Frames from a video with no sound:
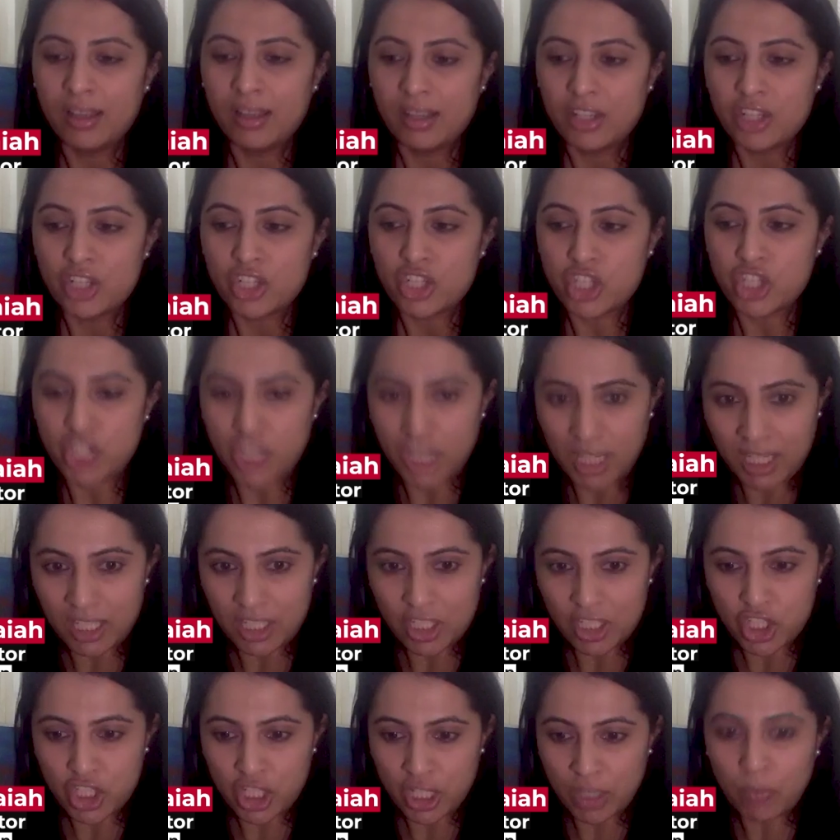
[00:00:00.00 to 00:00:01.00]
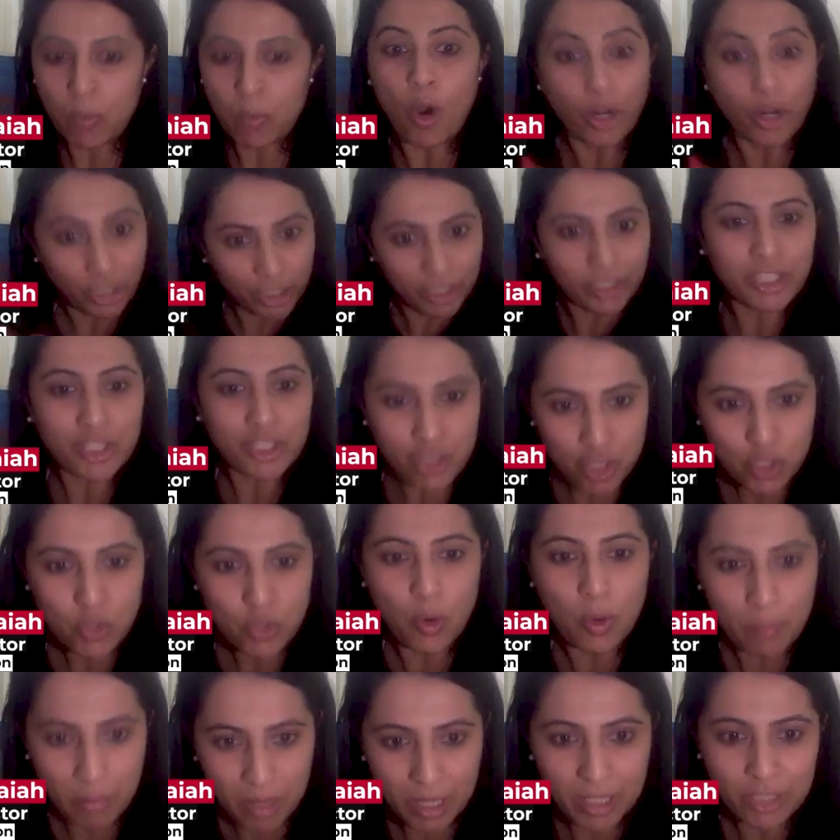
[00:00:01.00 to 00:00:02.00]
she wanted it so
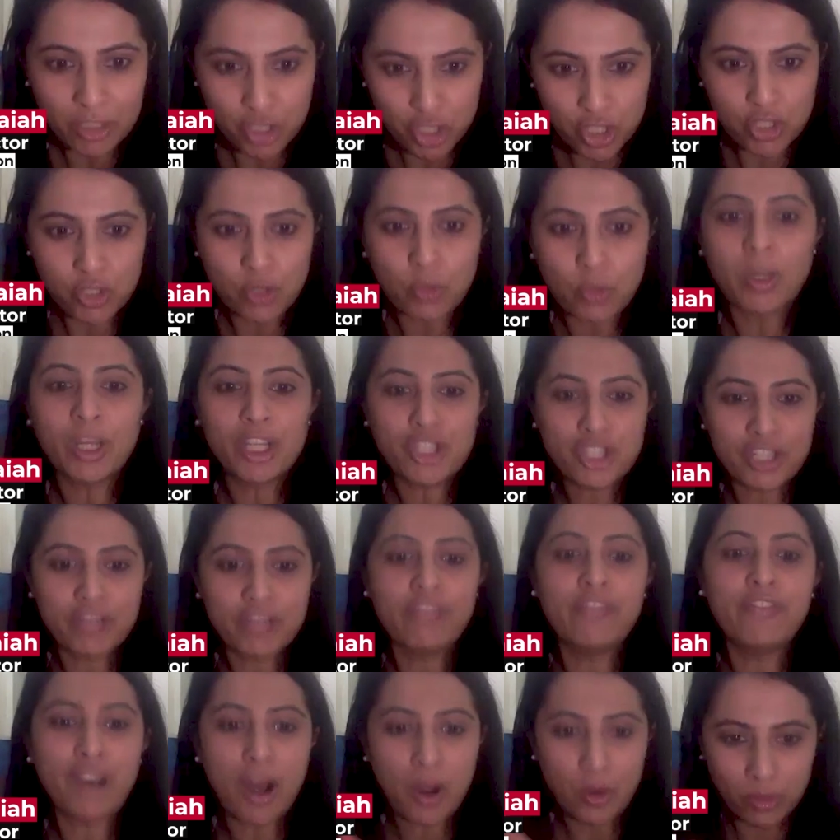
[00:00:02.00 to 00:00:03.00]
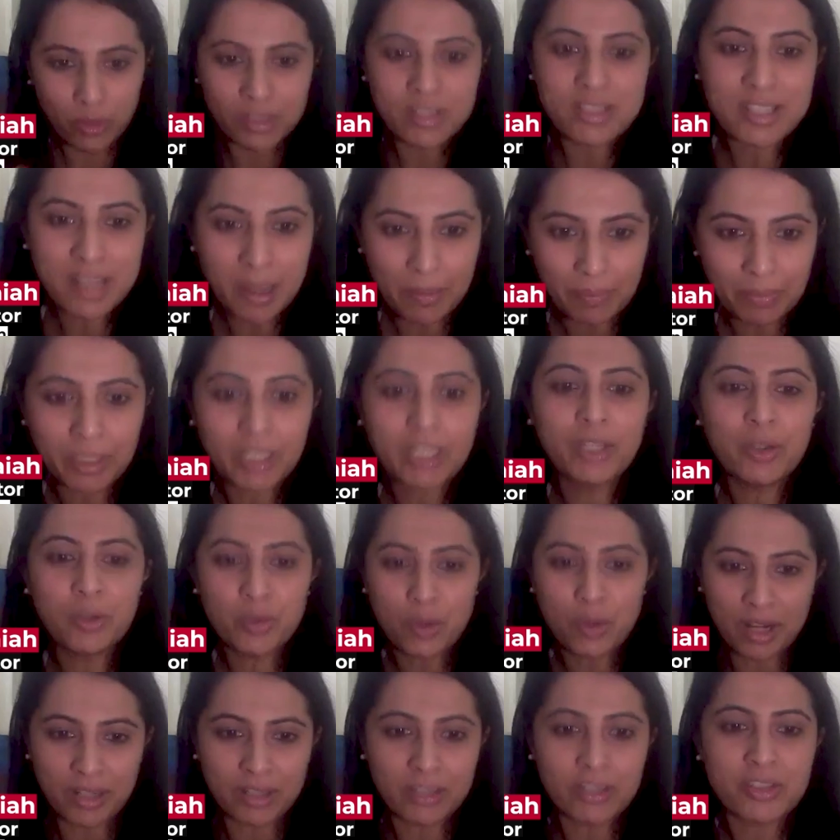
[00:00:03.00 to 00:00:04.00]
much. So when she found somebody who
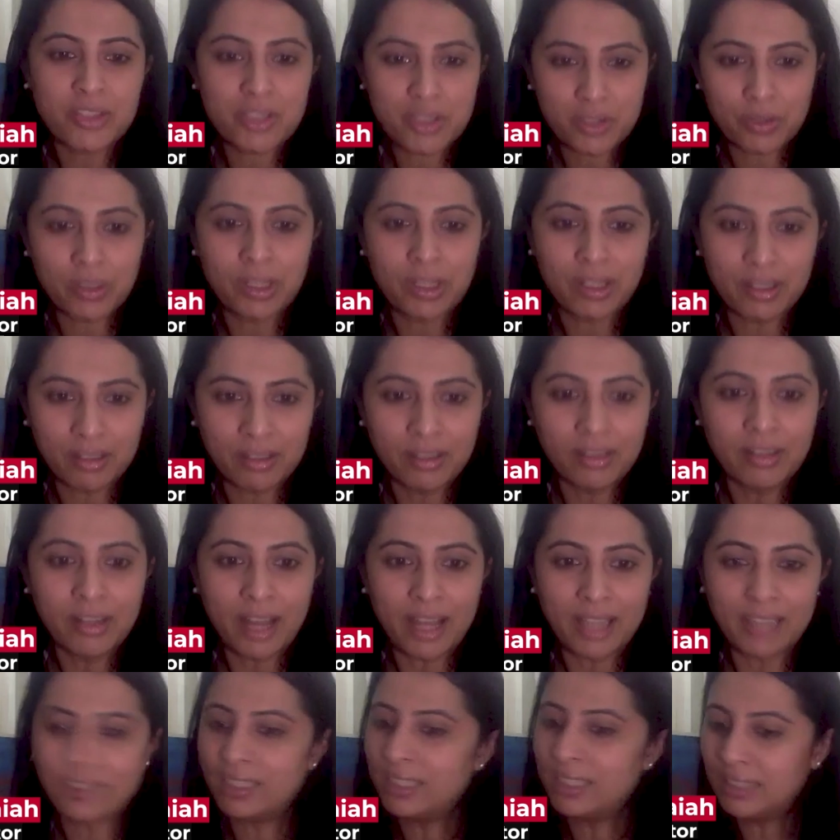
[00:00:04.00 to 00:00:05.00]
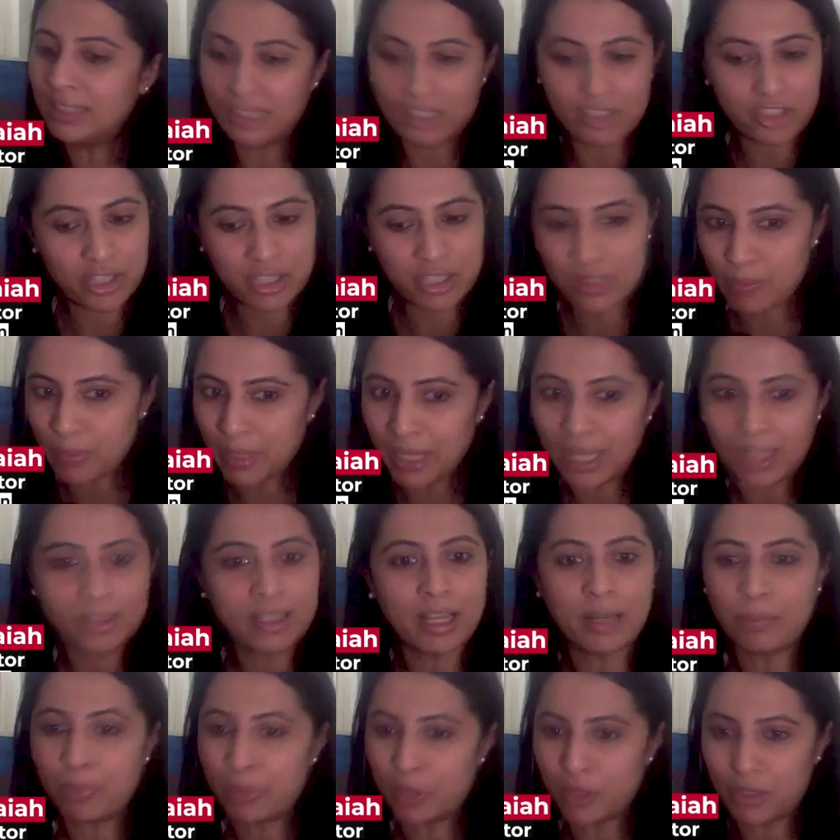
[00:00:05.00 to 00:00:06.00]
understood her, I think it just made
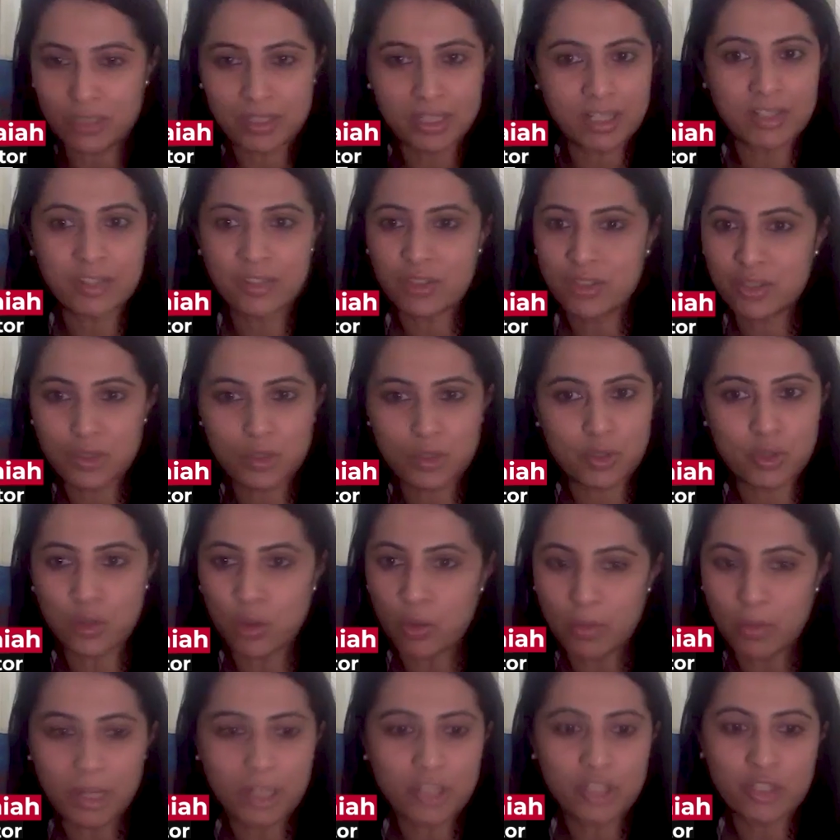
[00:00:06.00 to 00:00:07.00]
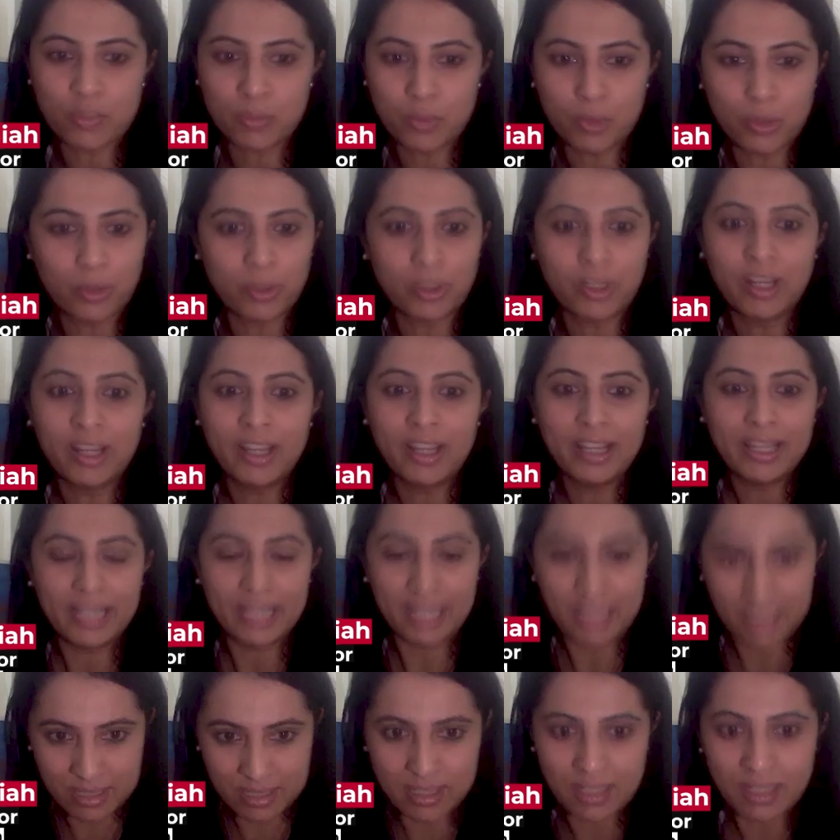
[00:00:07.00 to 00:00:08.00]
that process so much more
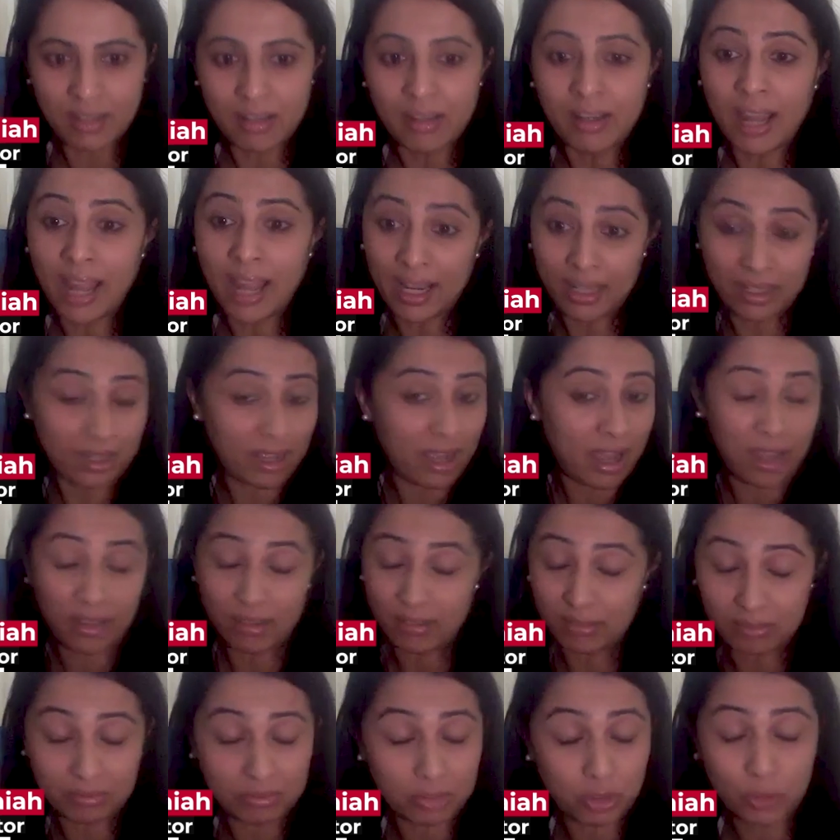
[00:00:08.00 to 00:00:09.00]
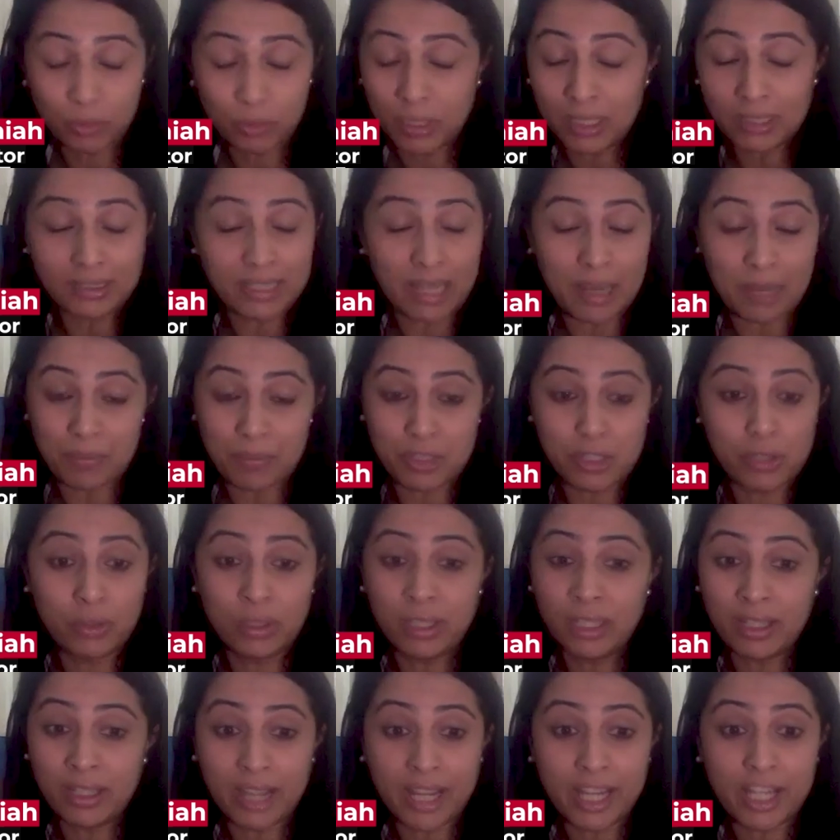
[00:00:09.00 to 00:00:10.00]
easier. And Suma is
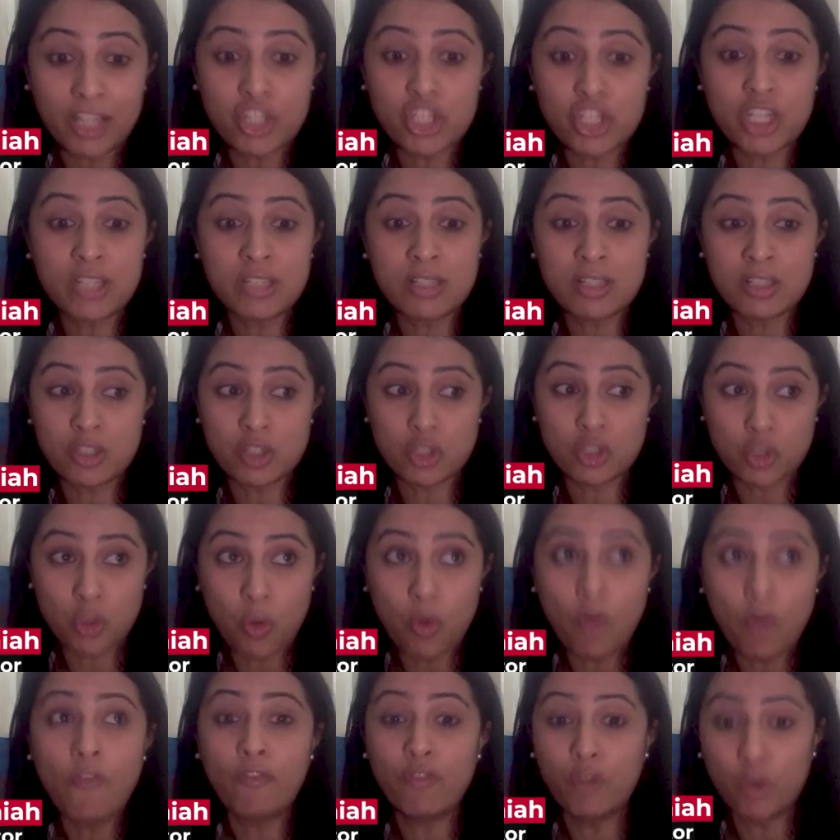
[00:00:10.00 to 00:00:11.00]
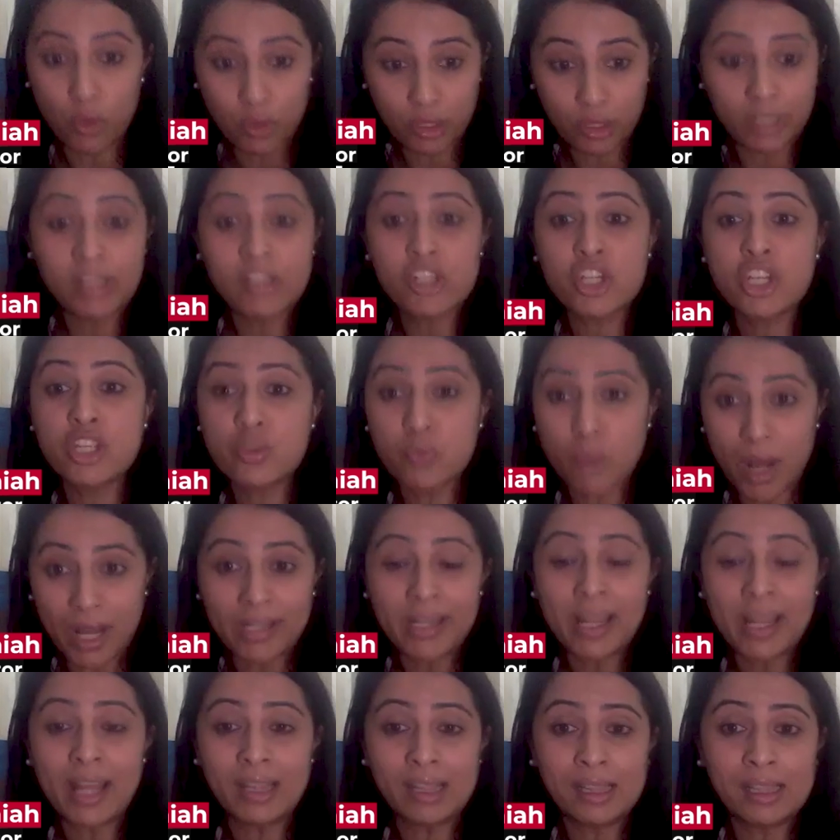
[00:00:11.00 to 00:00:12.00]
absolutely right. She's so vocal. She's one
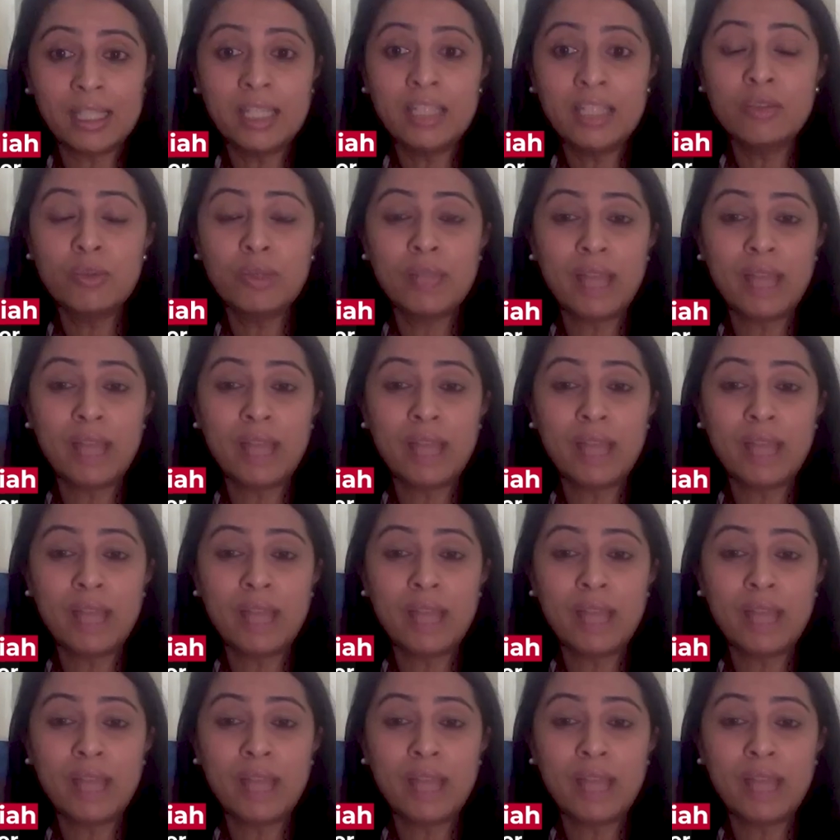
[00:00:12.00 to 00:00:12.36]
athlete